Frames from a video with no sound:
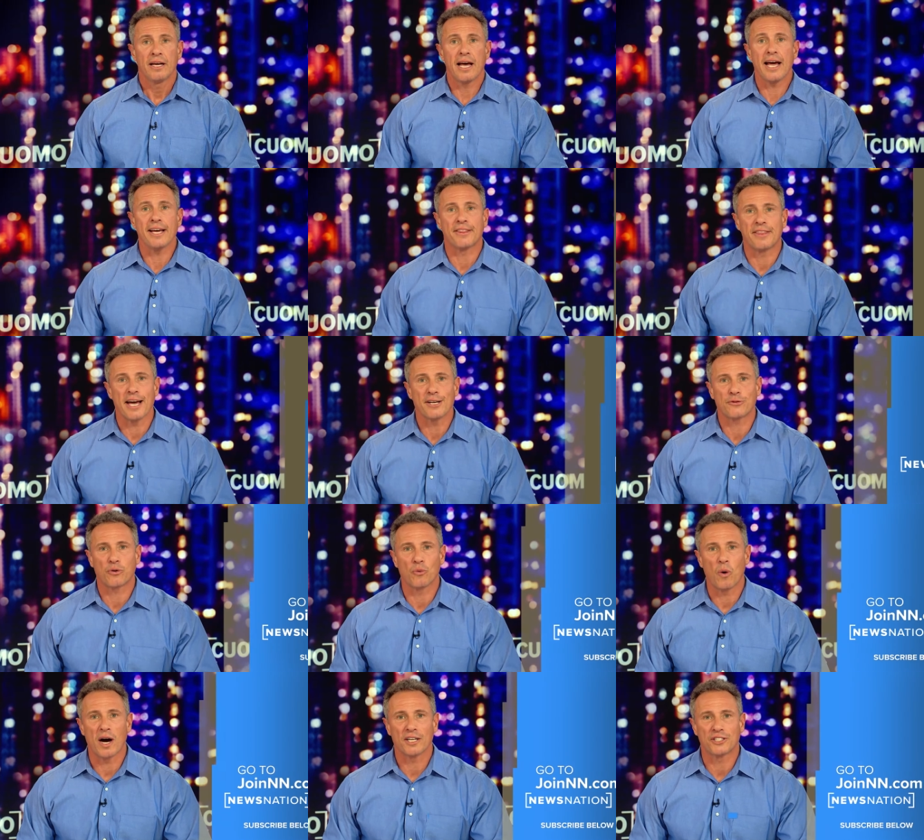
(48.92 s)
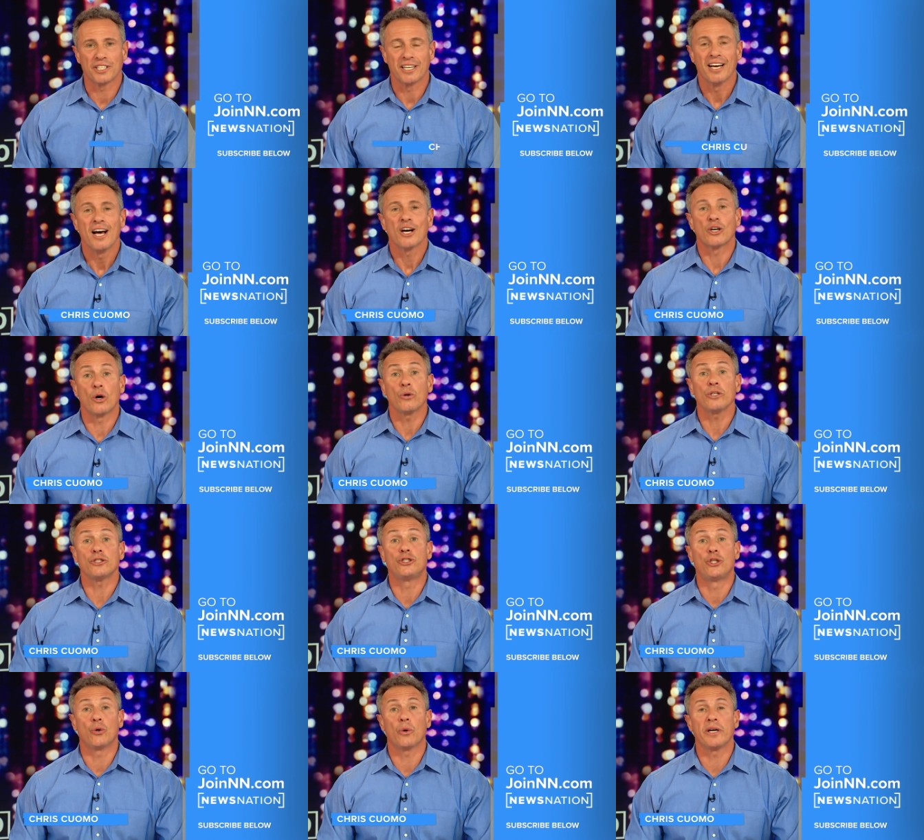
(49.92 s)
Hey, thanks for watching. Go to
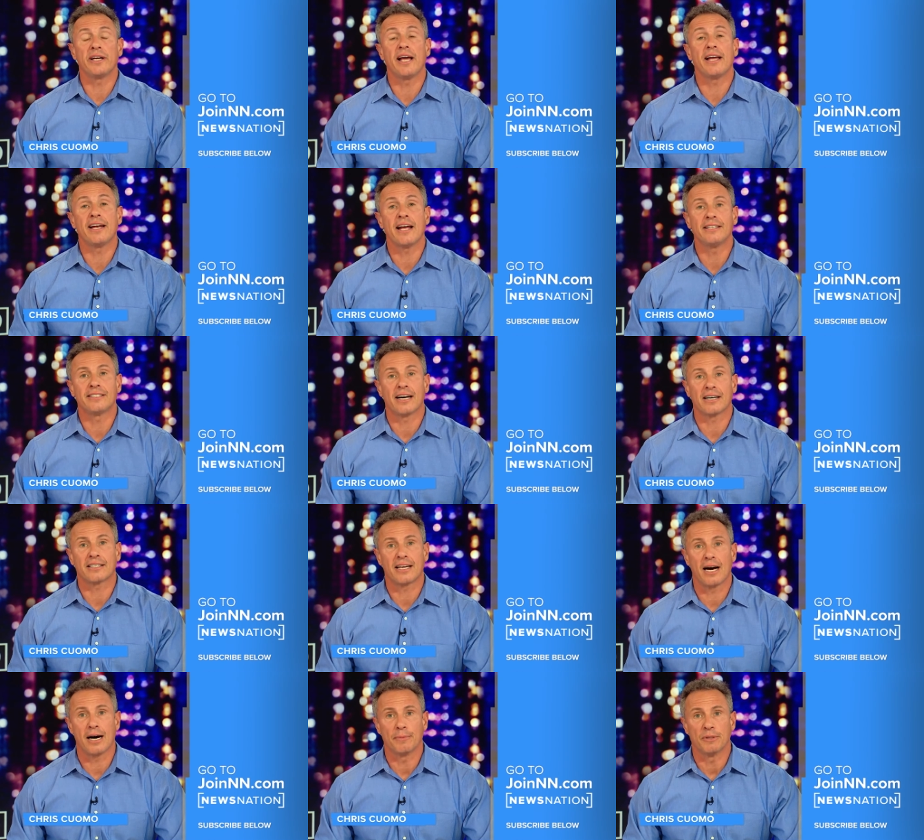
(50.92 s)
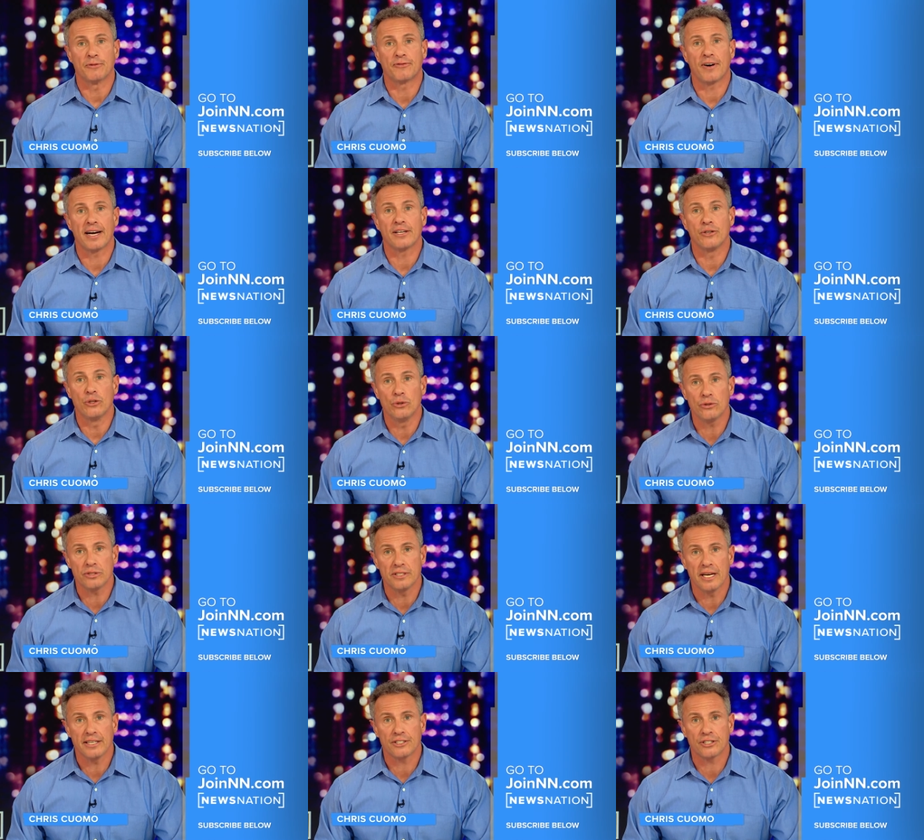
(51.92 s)
joinnn.com to find News
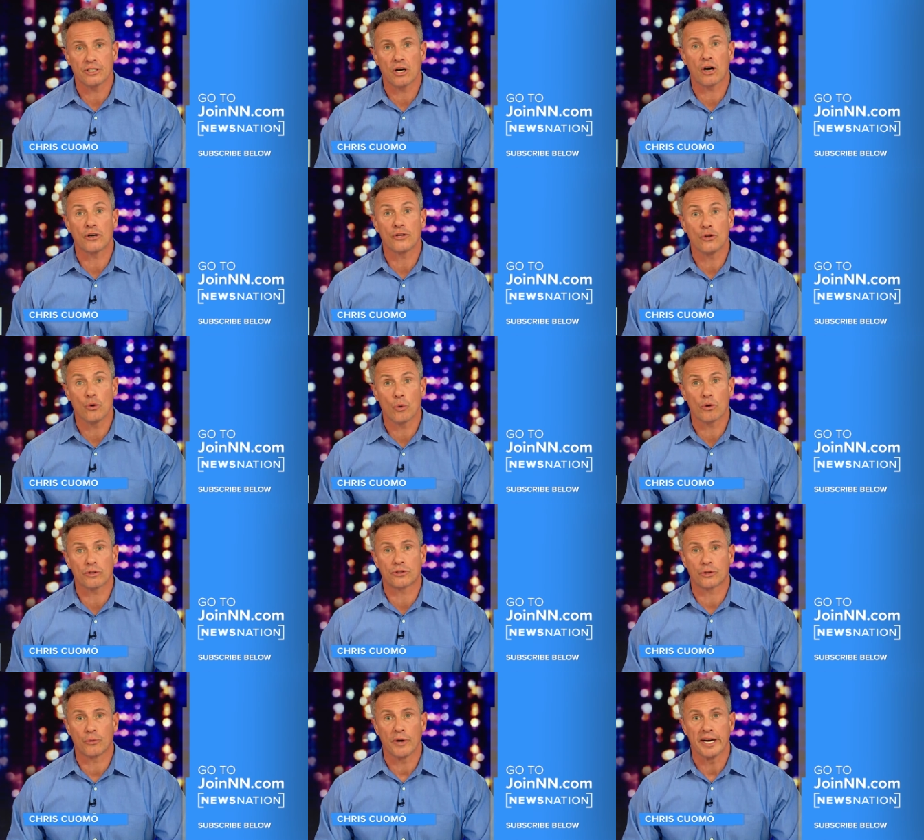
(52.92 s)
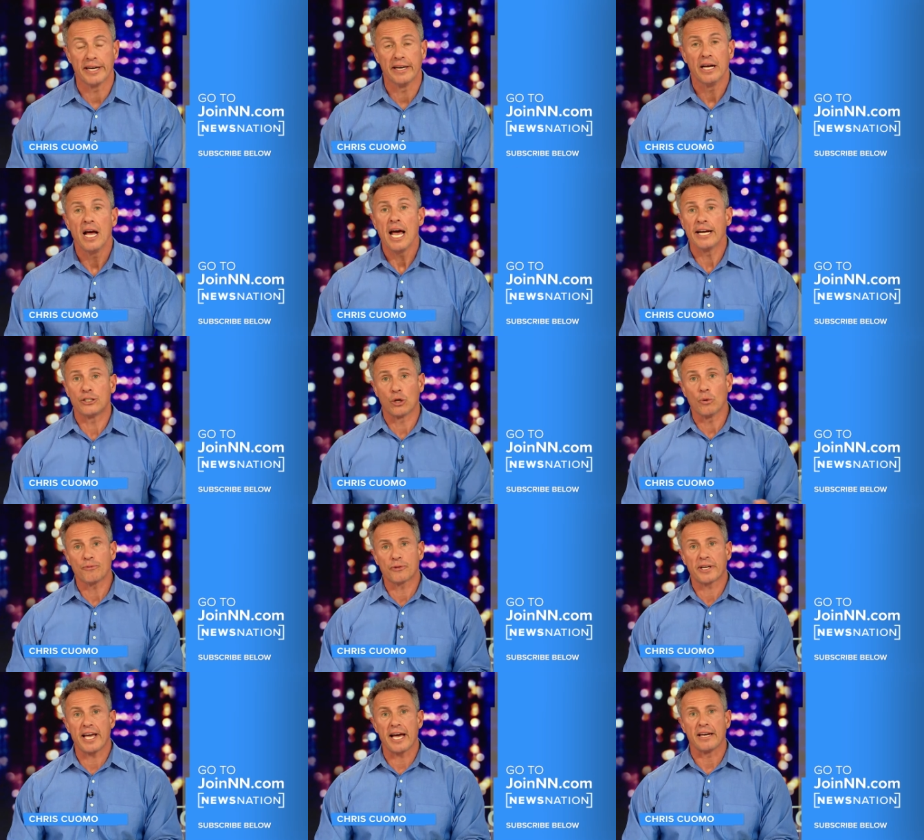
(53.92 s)
Nation on your screen. And don't
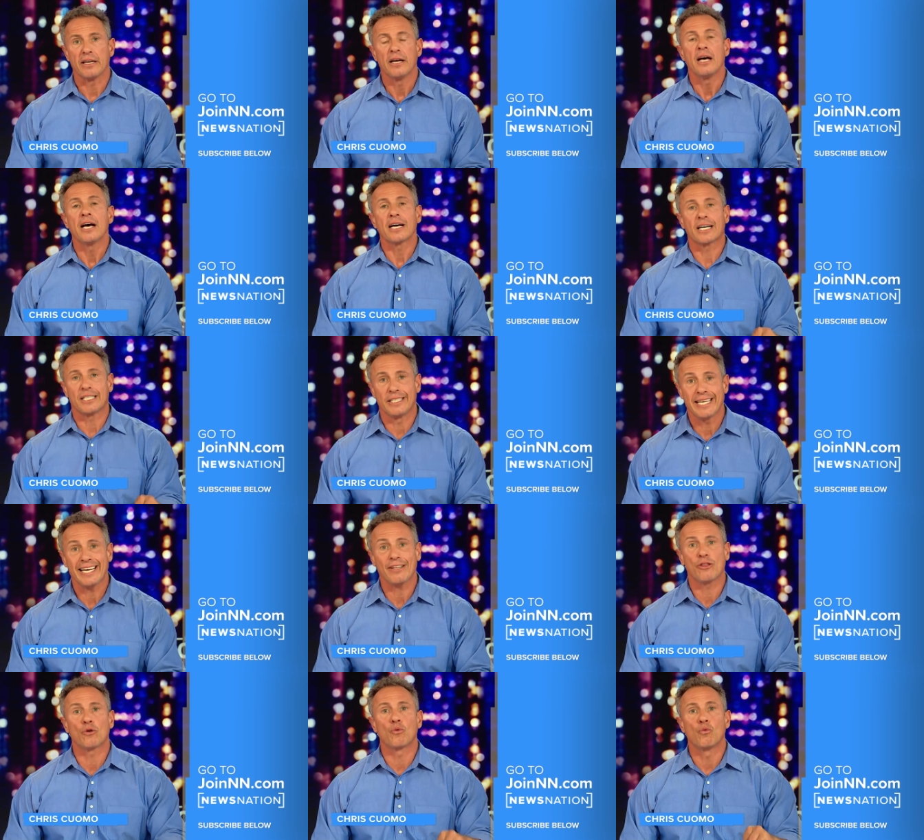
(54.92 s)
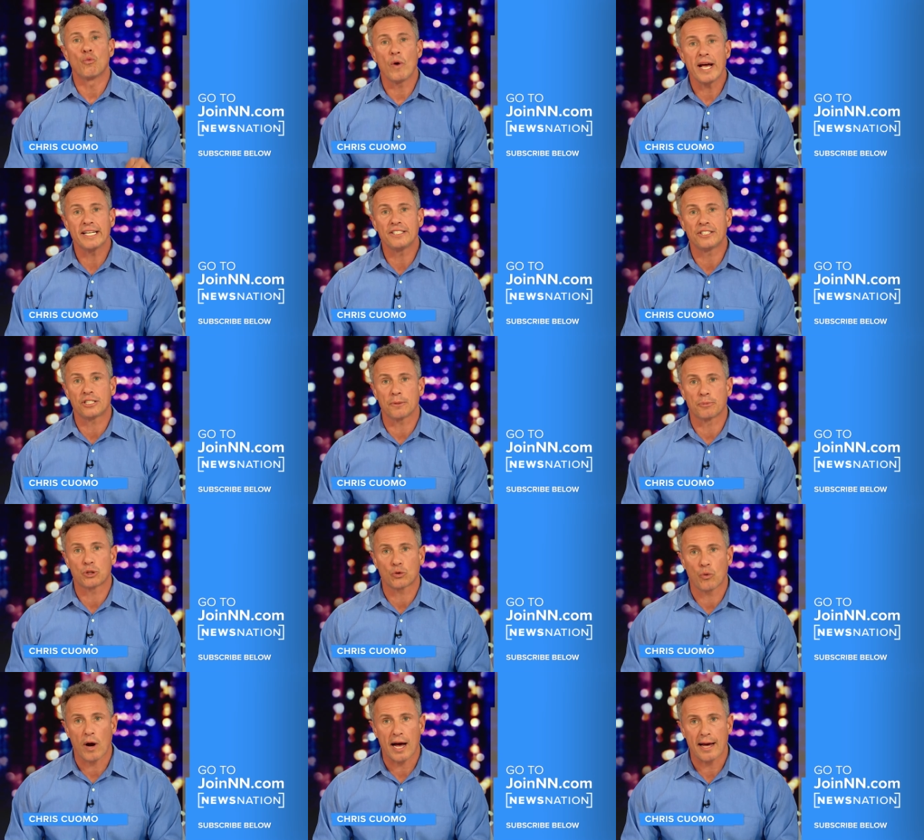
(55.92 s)
forget, Click the red
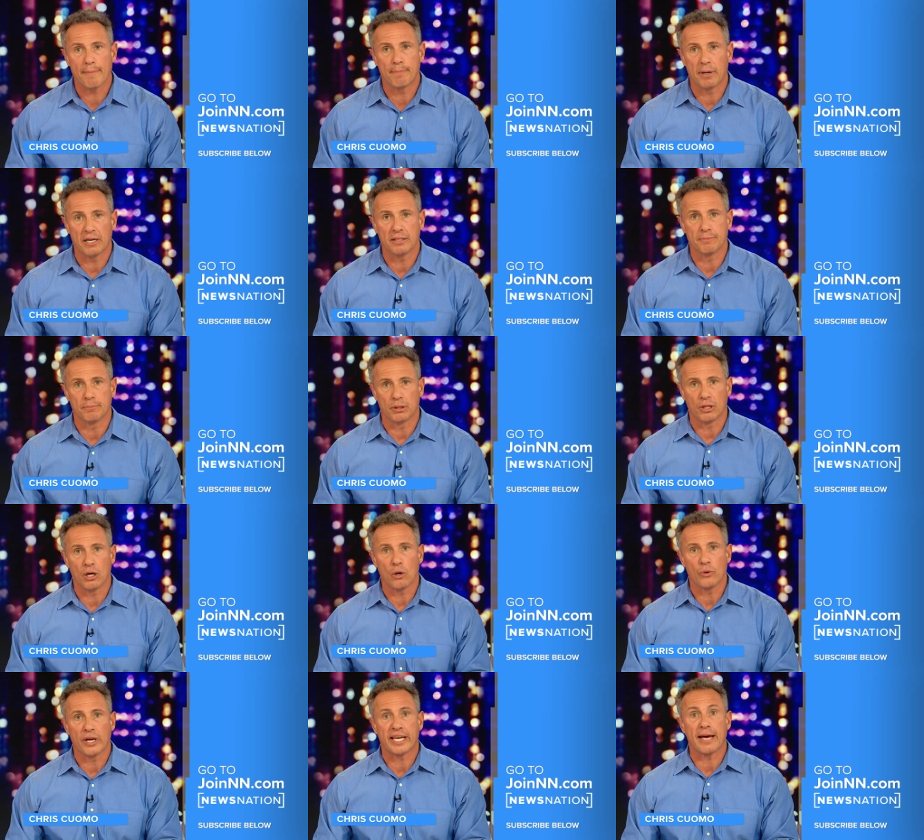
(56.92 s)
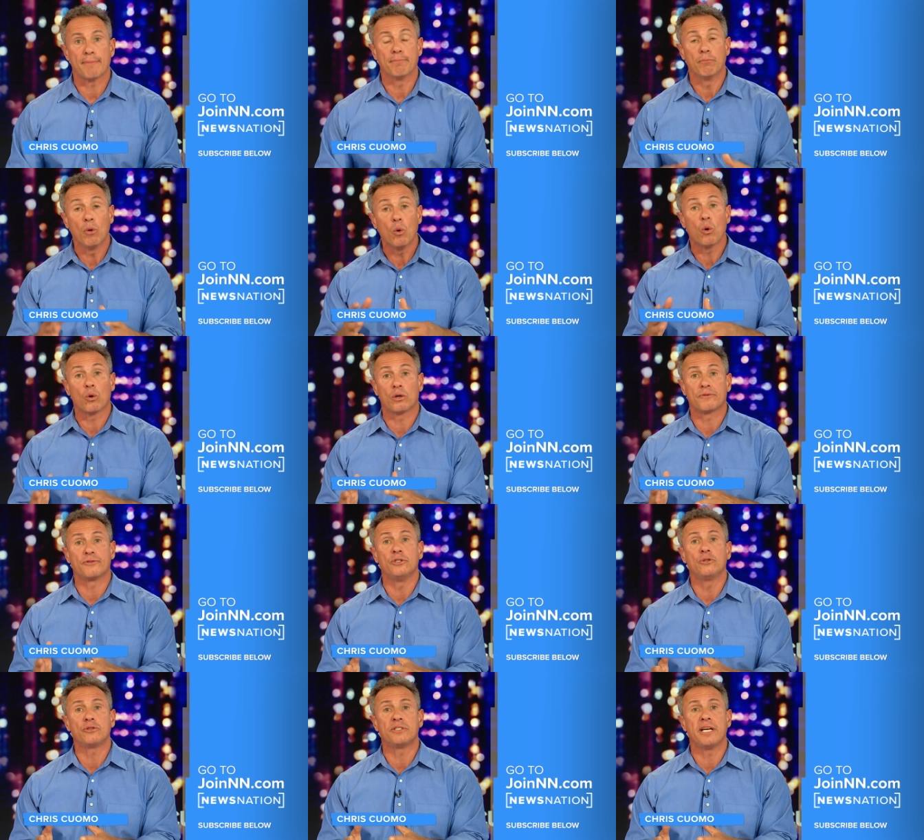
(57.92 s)
subscribe button below to get more of
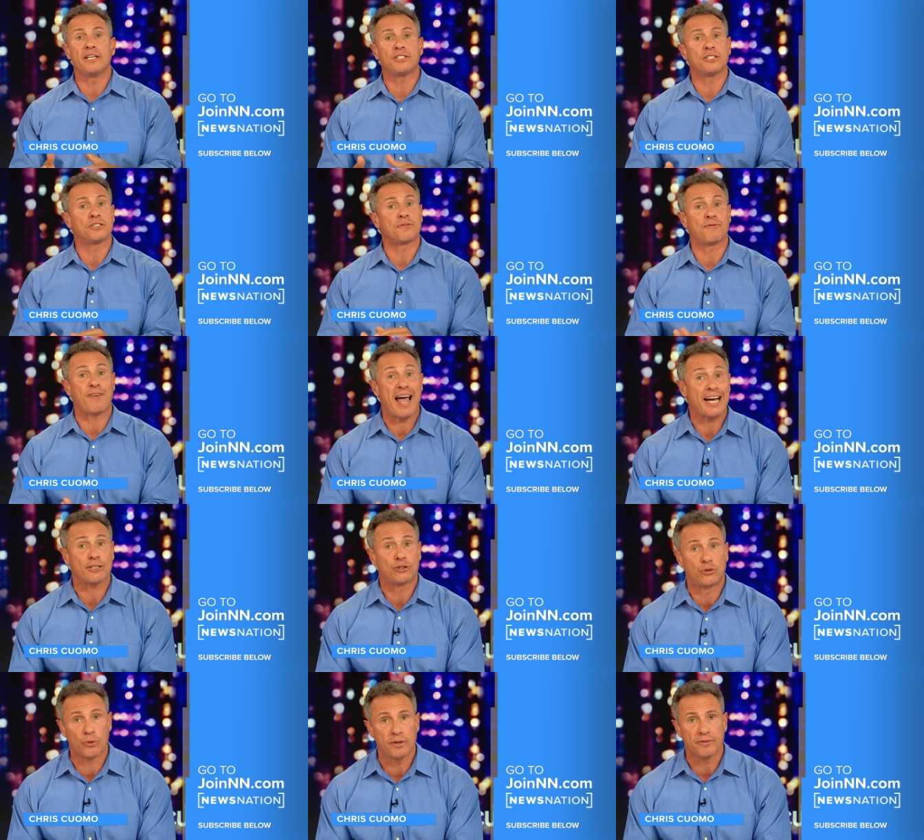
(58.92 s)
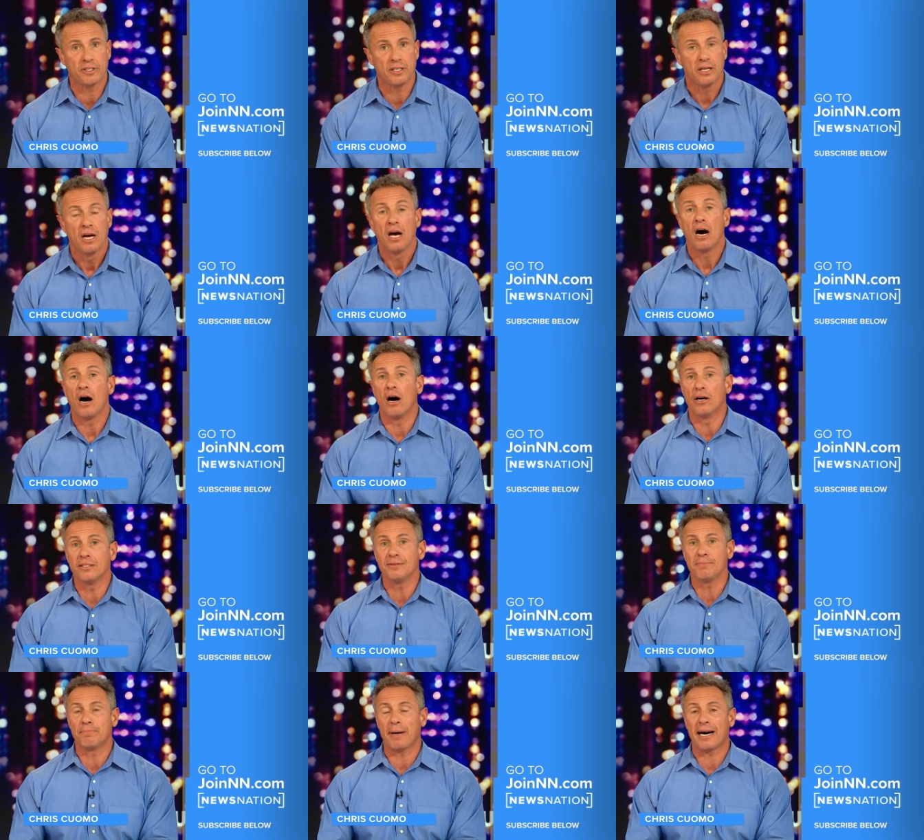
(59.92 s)
News Nation's fact driven,
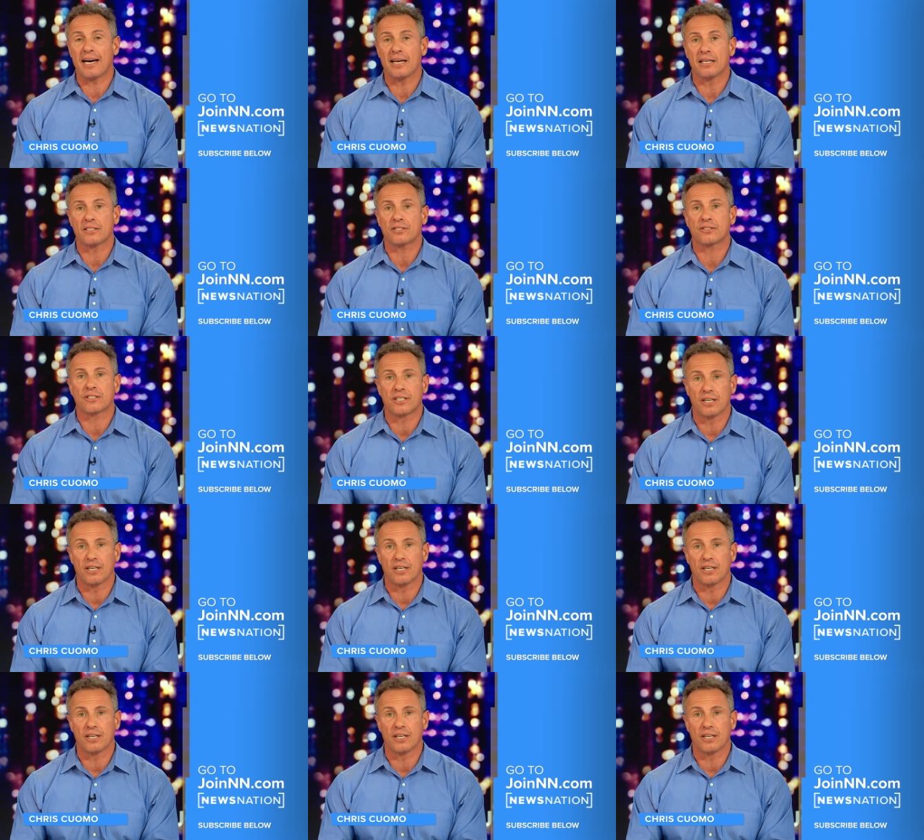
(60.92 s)
unbiased